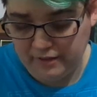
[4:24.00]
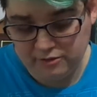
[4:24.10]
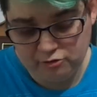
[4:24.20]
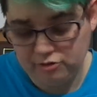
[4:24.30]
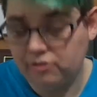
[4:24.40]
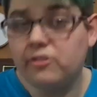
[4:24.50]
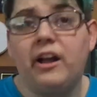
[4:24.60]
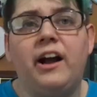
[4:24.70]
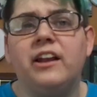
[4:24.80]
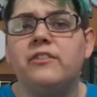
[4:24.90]
that's just
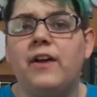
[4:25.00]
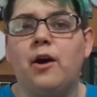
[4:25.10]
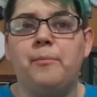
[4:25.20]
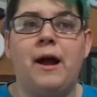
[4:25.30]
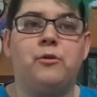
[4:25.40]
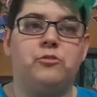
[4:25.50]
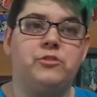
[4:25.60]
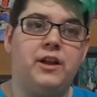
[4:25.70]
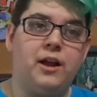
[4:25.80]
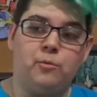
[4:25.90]
kind of how powdered
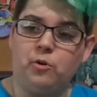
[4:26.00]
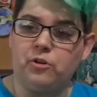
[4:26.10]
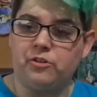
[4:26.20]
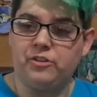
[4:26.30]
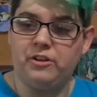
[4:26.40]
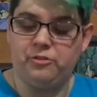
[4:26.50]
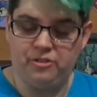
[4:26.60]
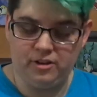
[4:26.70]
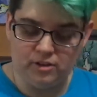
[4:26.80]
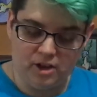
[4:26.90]
dye works. And you
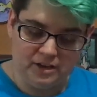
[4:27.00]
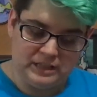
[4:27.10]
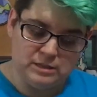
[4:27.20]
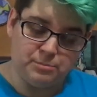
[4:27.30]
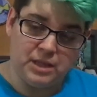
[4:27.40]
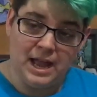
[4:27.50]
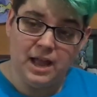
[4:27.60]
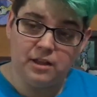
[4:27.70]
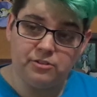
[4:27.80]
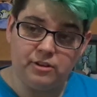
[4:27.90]
see it a lot in the
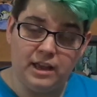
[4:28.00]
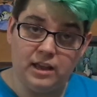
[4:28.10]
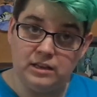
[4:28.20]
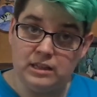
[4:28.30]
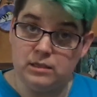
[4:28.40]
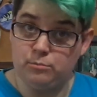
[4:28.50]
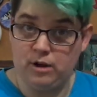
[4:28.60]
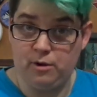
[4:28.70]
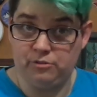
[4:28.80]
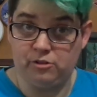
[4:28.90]
blacks and in the
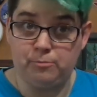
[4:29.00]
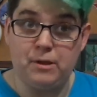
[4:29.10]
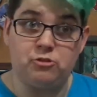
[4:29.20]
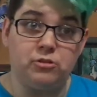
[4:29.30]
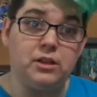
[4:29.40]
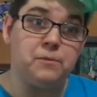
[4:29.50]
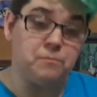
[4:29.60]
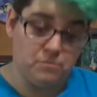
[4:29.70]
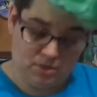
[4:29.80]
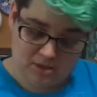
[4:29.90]
browns especially.
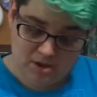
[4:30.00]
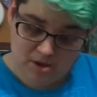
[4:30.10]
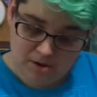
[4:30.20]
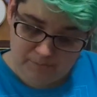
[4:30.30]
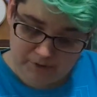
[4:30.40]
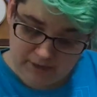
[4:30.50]
But